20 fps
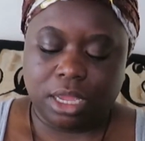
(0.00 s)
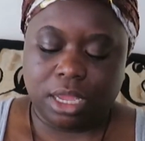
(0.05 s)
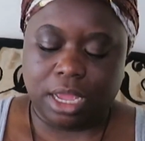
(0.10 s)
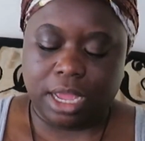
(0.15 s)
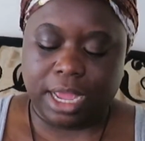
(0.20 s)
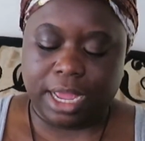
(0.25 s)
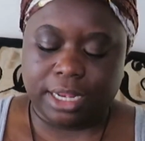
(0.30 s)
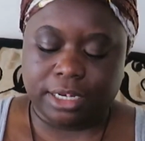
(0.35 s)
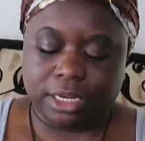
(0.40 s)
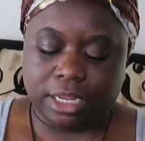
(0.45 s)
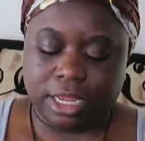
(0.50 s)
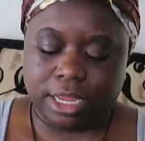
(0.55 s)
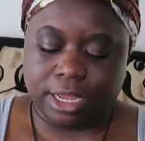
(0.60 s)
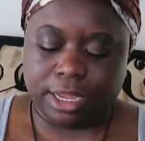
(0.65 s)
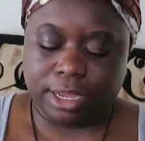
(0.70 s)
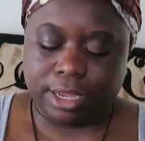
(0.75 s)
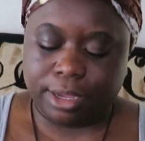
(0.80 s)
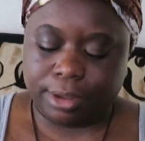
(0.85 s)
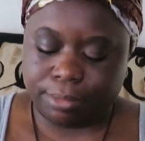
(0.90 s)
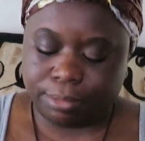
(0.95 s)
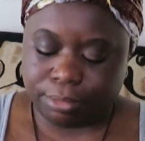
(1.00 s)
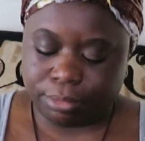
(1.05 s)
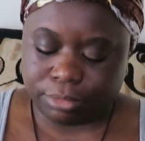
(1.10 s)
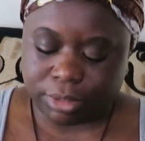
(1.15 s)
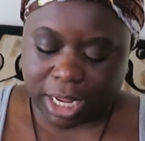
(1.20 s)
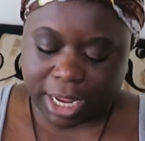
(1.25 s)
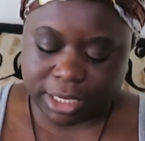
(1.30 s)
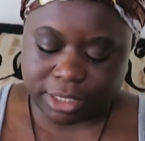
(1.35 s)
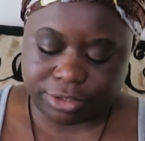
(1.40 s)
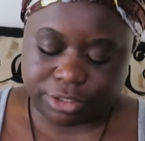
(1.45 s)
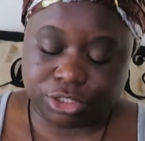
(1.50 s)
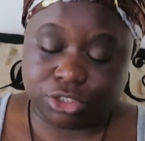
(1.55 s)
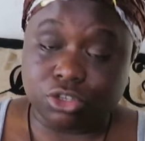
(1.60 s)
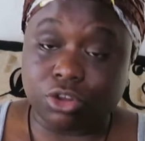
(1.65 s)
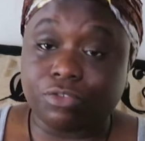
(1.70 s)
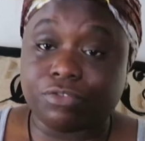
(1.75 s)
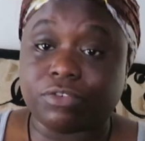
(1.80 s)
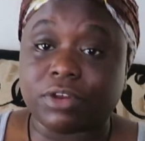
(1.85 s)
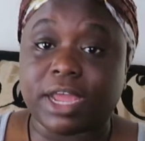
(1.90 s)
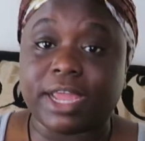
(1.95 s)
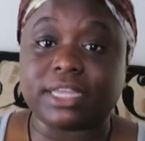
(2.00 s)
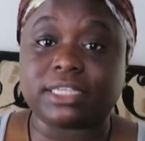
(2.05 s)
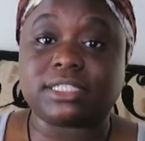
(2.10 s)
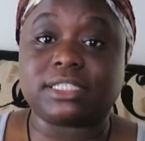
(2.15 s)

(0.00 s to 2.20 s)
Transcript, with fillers: and um, like stuff like